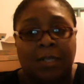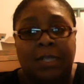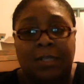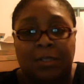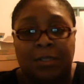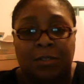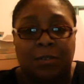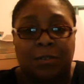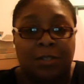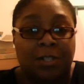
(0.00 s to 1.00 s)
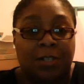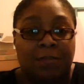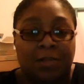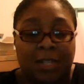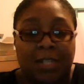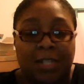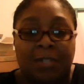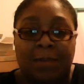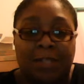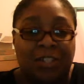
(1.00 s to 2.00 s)
the store shelves, and
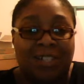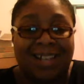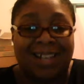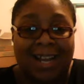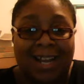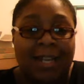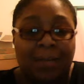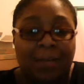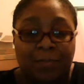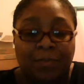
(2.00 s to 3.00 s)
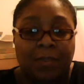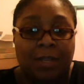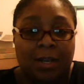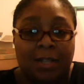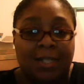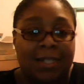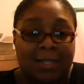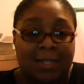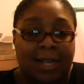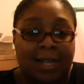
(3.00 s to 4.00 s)
especially lye. Yeah, it's
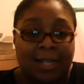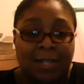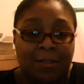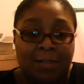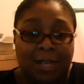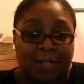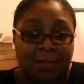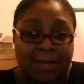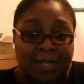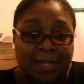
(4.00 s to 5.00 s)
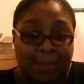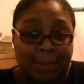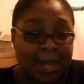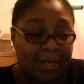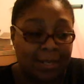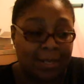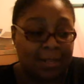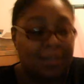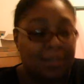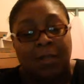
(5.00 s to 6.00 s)
lye. They use that to make that
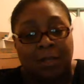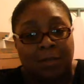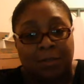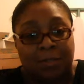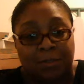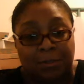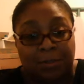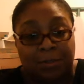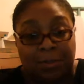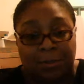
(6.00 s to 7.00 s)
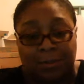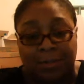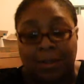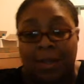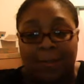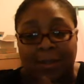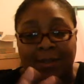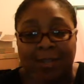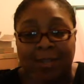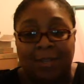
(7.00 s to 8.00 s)
madness, which is real stupid. But
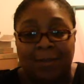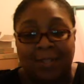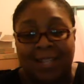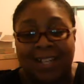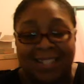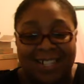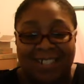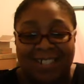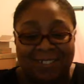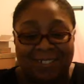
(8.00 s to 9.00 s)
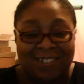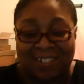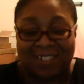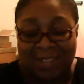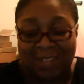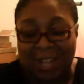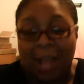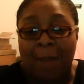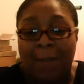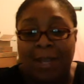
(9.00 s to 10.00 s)
anyways, that's a whole nother subject.
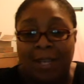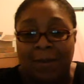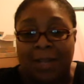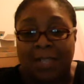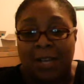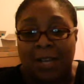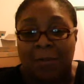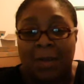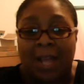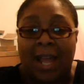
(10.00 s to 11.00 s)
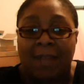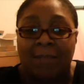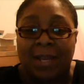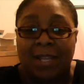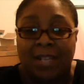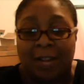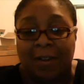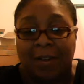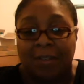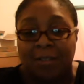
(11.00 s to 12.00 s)
But anyways, I don't want to be
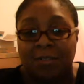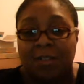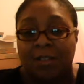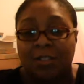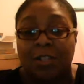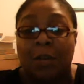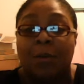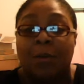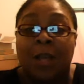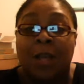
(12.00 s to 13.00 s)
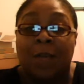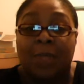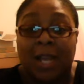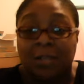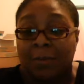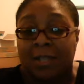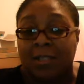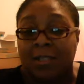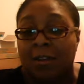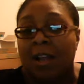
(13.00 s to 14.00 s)
carrying on too long. So that's where I
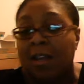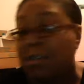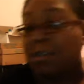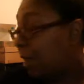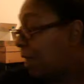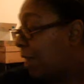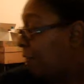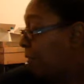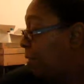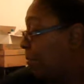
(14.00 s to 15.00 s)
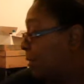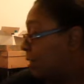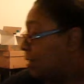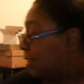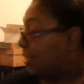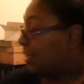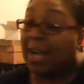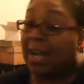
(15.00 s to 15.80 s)
started. I also have a few books that